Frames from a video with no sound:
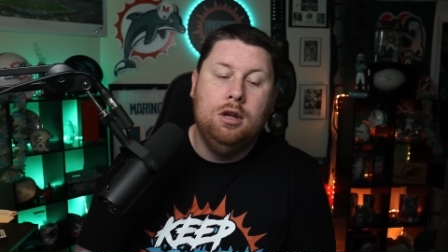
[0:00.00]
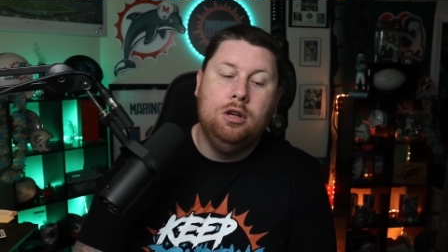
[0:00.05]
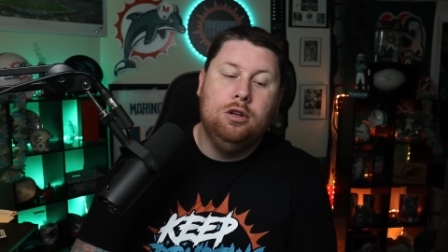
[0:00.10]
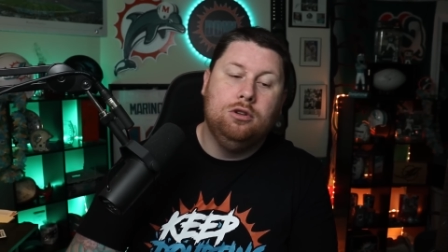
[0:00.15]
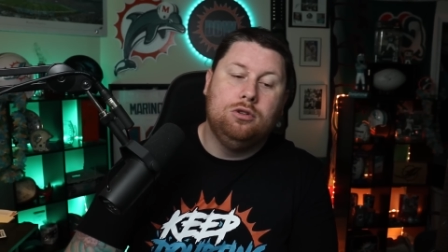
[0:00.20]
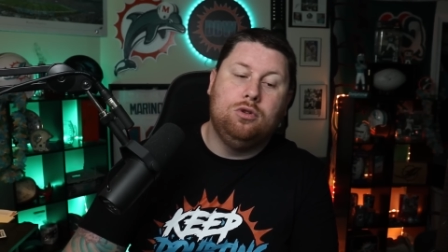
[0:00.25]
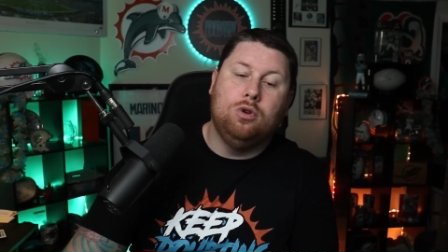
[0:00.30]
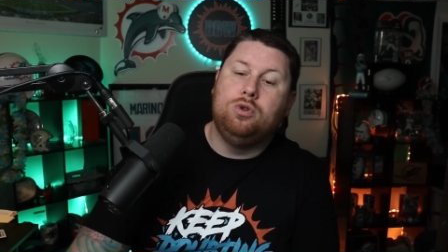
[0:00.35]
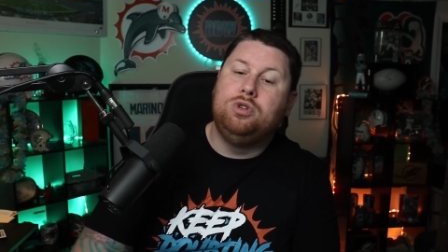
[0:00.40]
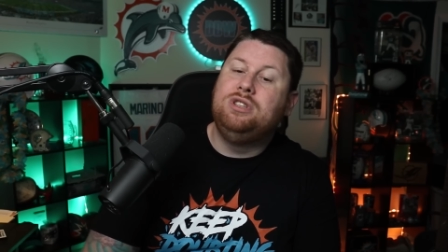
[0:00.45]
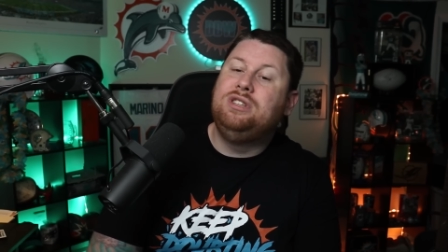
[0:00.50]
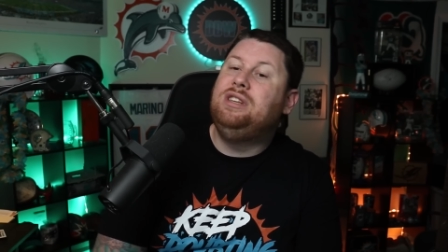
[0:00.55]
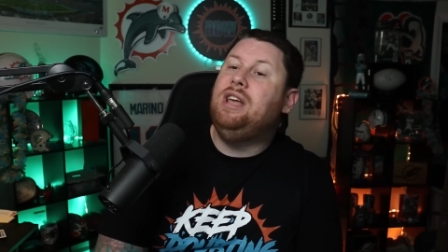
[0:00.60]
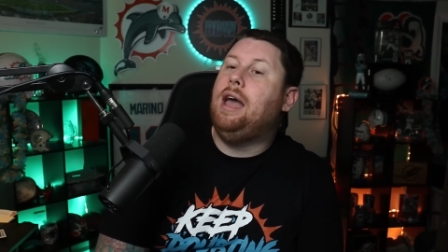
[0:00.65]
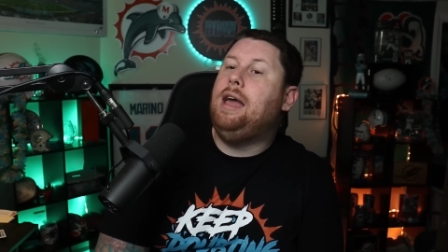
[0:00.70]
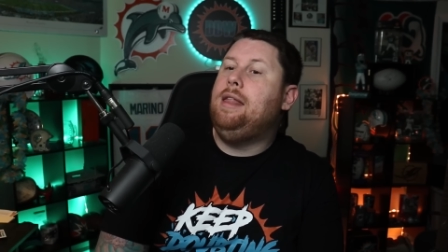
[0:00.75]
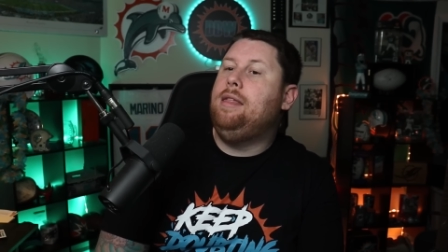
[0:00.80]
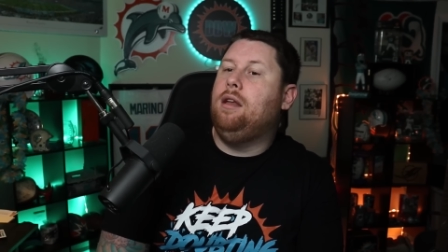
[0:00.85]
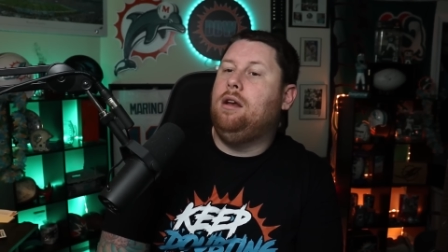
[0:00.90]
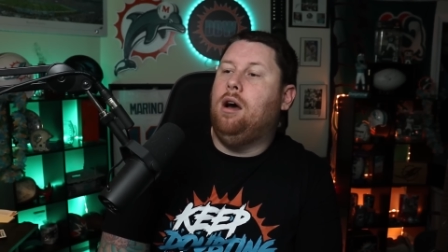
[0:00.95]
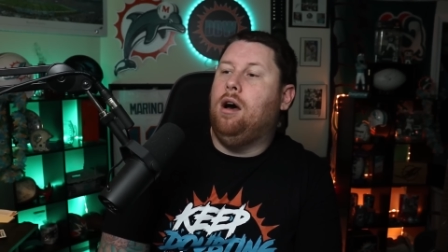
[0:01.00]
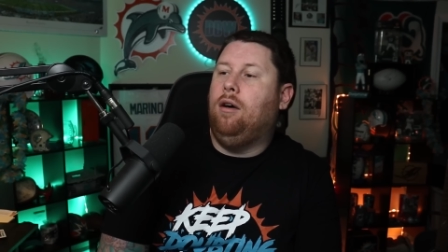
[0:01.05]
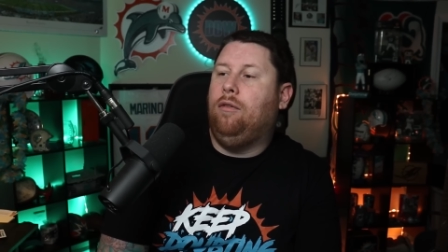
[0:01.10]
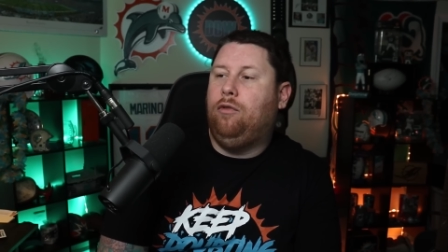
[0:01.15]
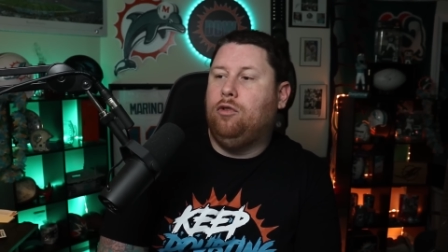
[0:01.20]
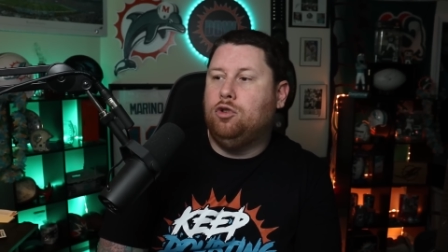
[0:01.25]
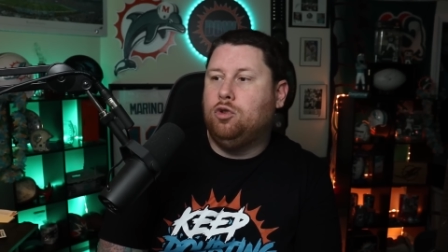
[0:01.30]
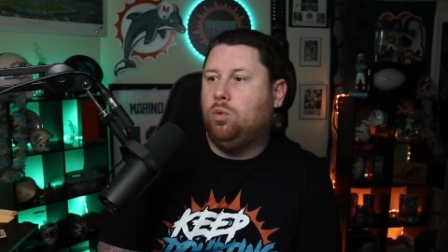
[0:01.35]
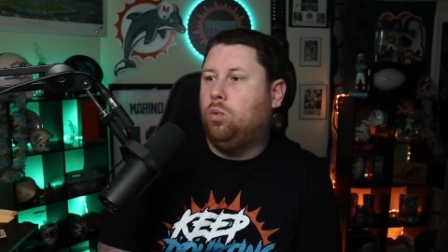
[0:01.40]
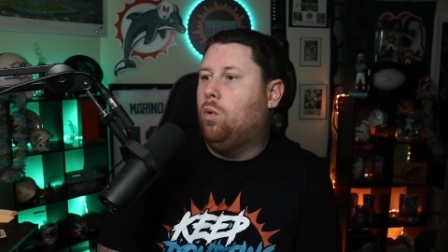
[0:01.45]
So say the
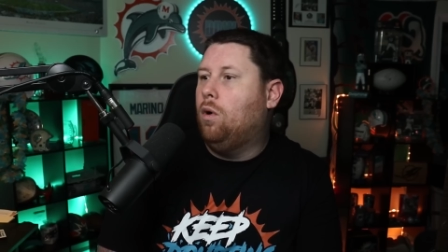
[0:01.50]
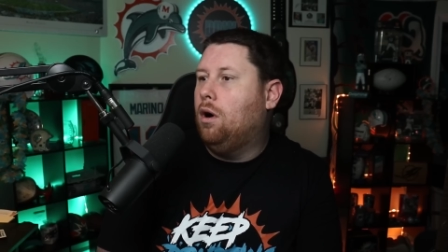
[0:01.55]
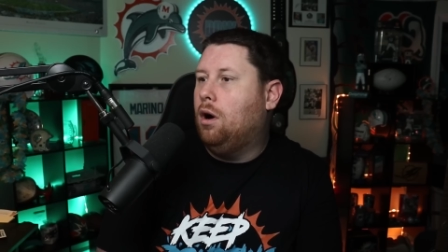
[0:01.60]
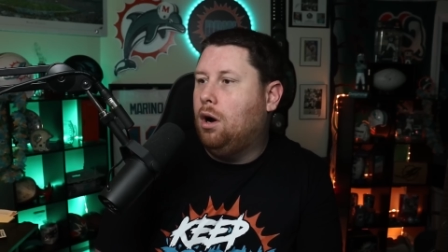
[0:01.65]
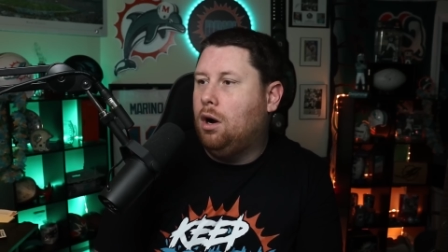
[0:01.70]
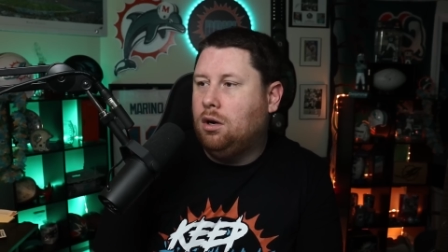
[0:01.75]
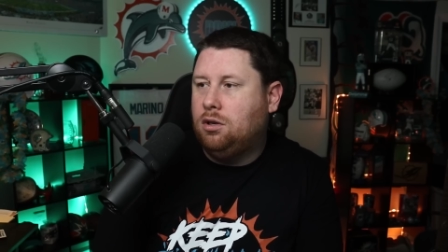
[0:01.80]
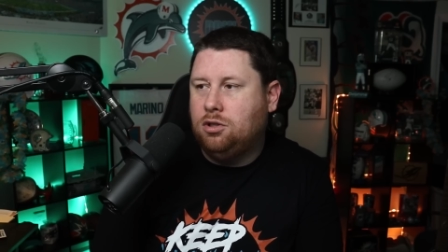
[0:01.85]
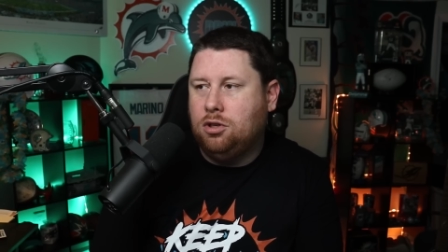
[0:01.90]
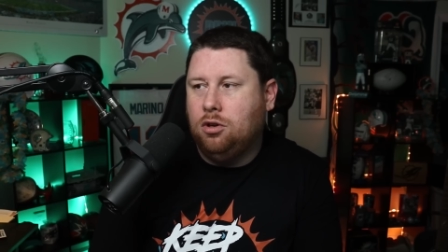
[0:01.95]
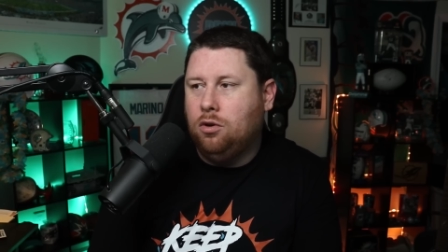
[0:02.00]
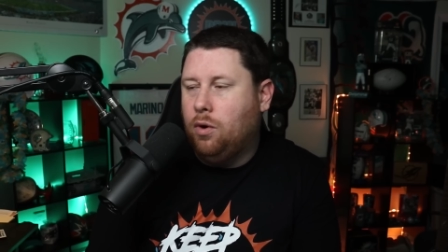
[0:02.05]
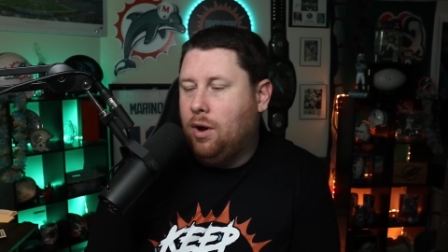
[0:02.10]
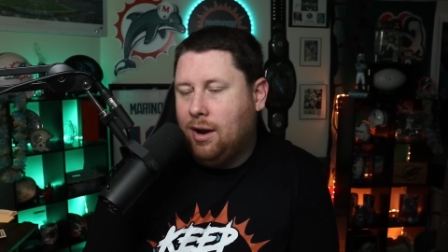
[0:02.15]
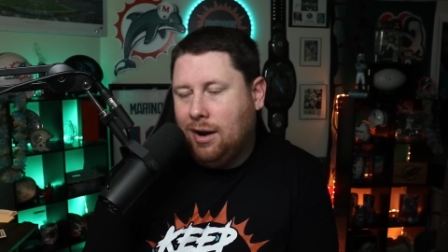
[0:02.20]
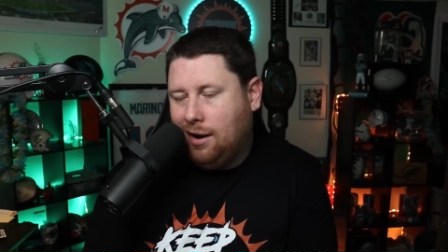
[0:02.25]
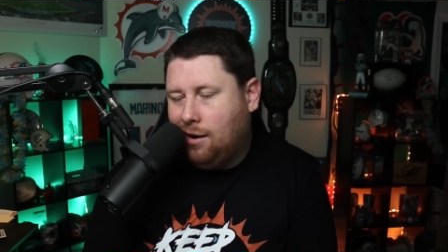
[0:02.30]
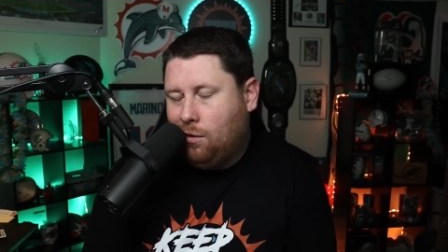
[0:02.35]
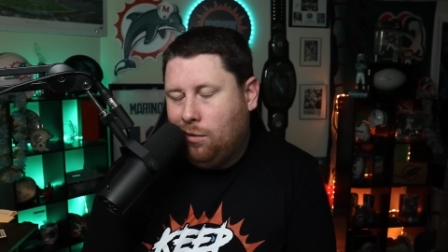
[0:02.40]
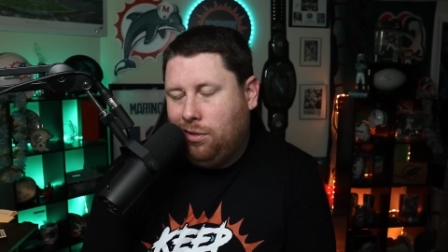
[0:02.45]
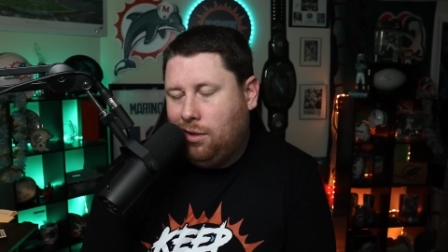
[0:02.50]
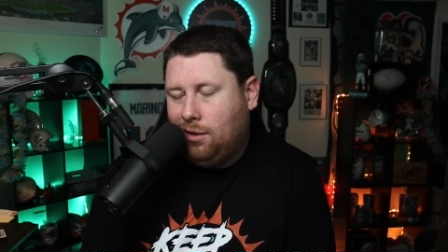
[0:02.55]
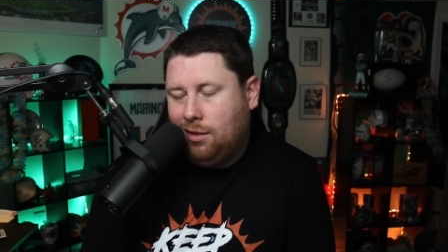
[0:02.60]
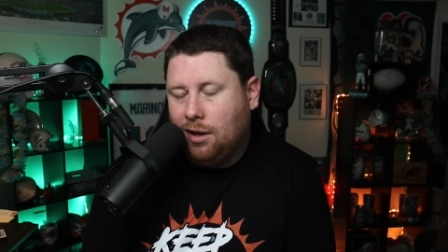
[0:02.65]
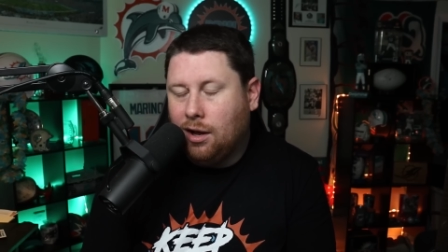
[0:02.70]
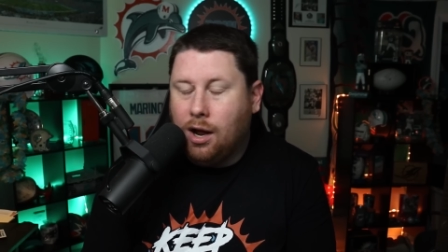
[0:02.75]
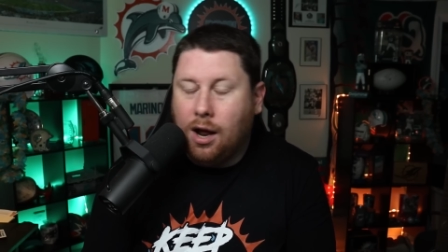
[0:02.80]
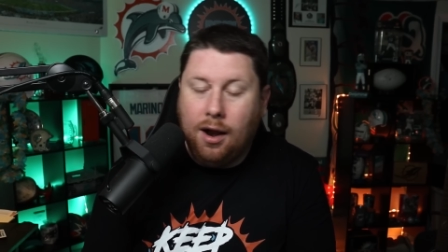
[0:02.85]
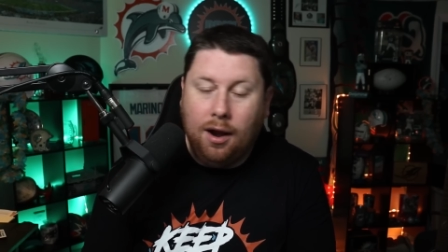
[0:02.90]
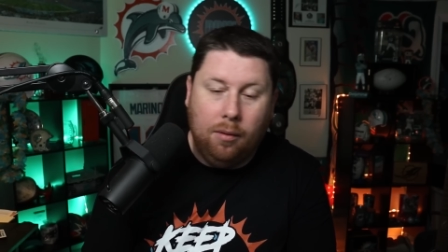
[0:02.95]
Dolphins were to, and I don't think they're
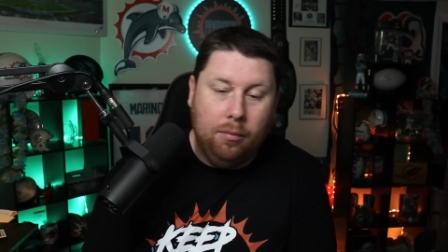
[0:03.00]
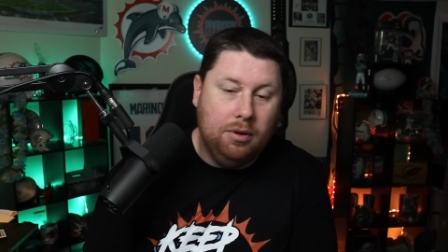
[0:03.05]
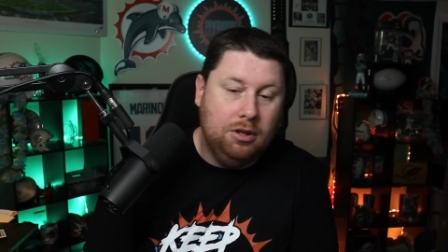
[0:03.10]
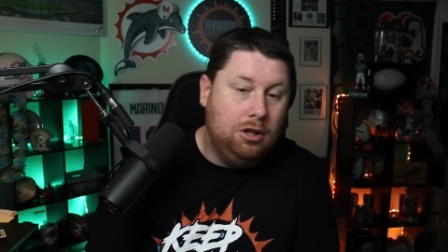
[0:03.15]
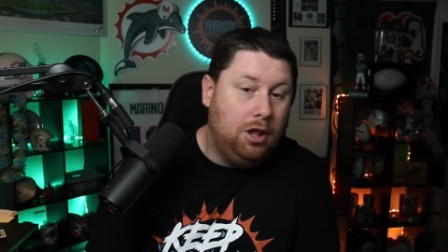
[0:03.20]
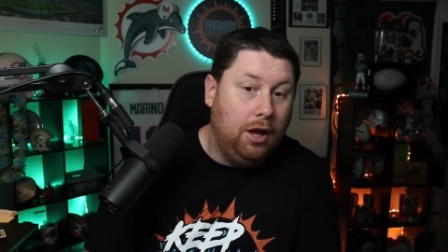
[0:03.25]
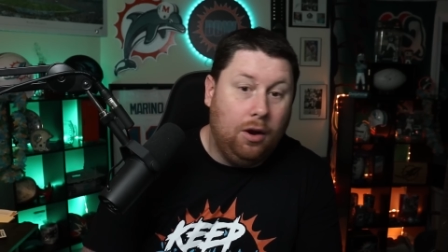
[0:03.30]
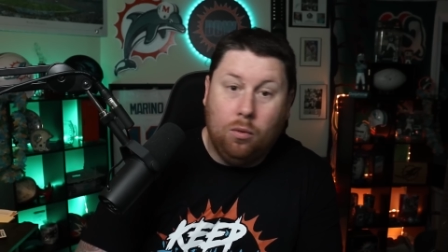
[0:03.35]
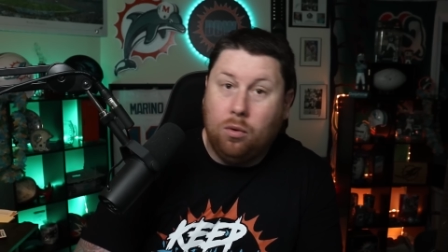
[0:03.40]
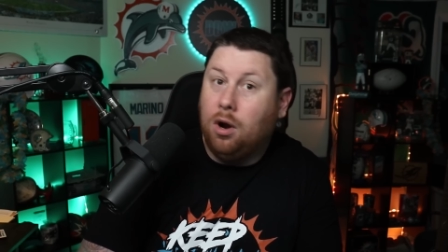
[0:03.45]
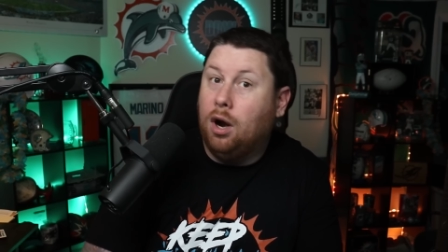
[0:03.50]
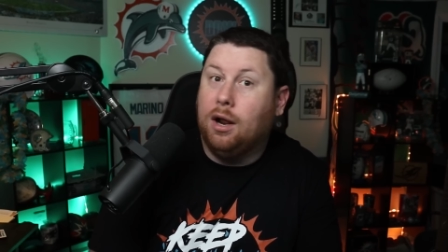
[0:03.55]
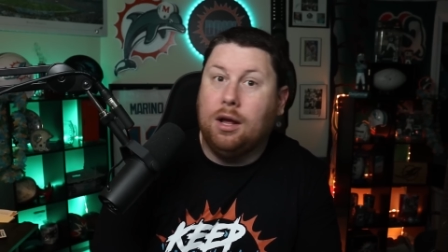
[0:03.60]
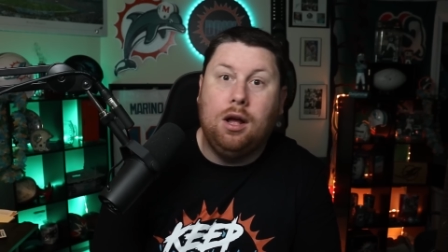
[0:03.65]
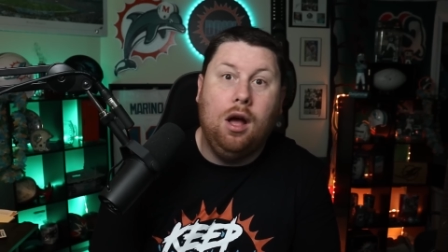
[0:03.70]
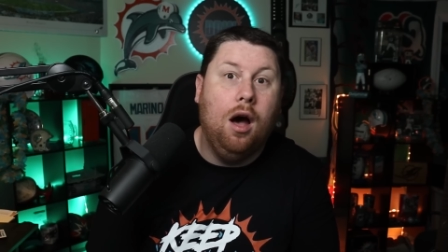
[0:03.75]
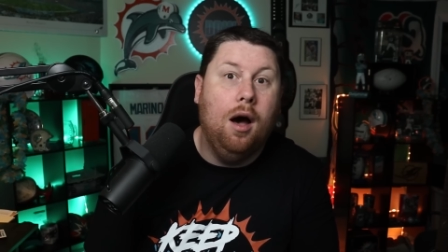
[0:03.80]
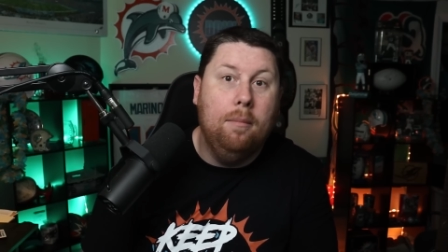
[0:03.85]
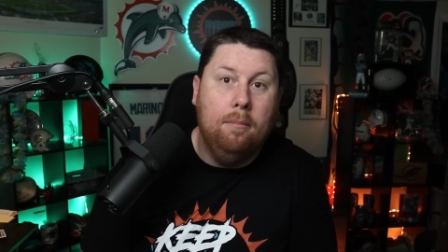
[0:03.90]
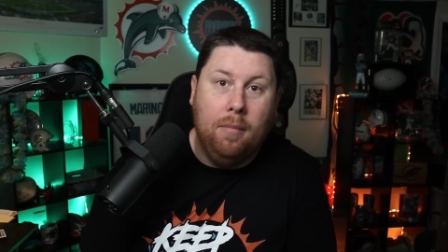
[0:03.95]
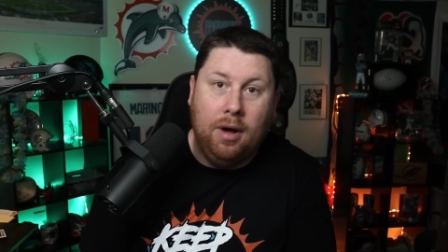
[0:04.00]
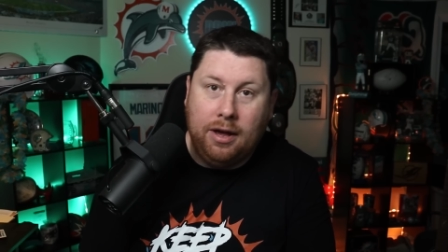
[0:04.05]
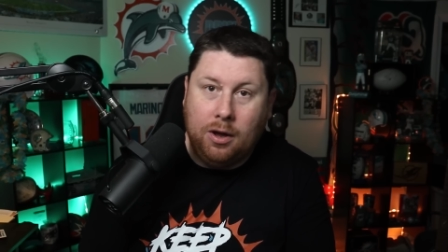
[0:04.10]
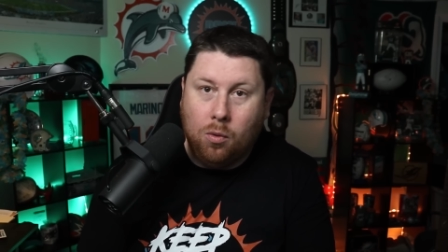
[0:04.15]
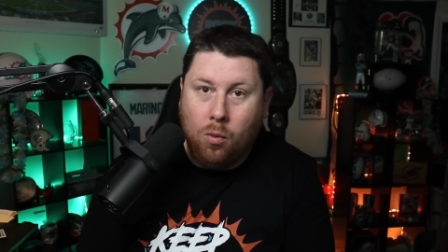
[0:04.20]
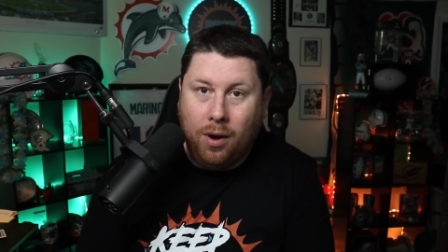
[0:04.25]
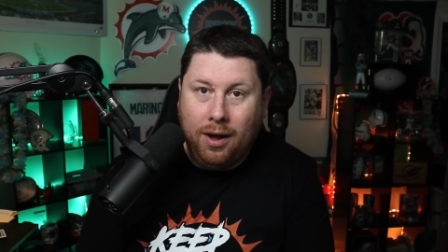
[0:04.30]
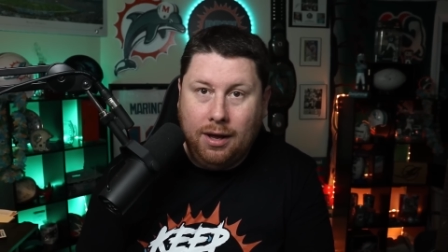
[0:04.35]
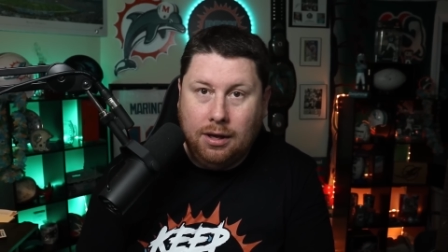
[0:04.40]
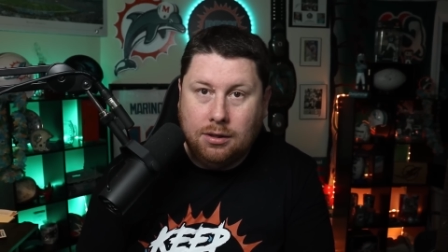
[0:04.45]
gonna, but they were gonna cut Mike White.